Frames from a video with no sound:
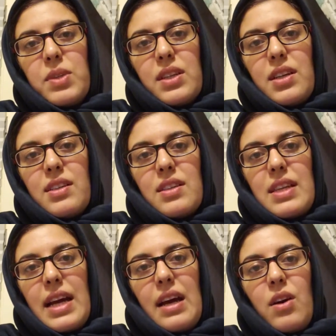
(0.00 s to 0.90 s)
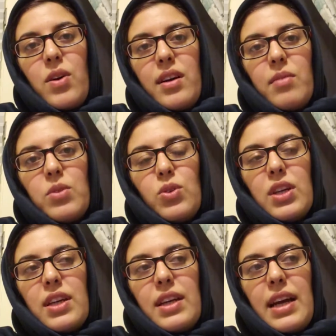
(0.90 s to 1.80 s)
because now I am
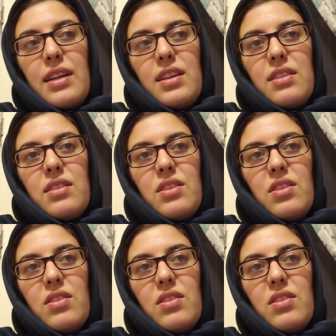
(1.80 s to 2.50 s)
looking at it